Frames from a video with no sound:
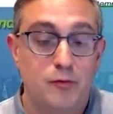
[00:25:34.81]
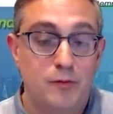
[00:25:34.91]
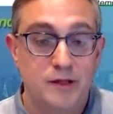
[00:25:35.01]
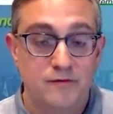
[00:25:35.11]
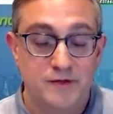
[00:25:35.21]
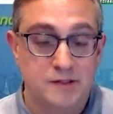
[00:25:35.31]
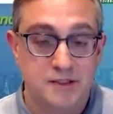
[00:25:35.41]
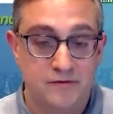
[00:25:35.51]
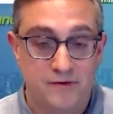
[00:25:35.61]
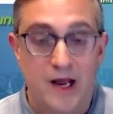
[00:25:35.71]
We believe this
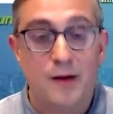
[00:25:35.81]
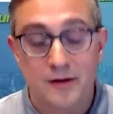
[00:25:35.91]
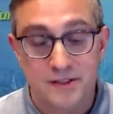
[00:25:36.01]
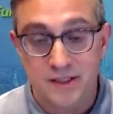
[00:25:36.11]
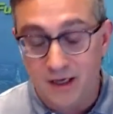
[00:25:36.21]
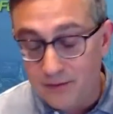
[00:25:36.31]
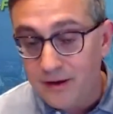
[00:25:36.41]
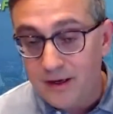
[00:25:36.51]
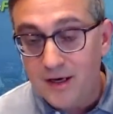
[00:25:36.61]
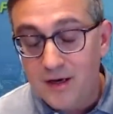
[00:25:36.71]
is a phenomenal setup,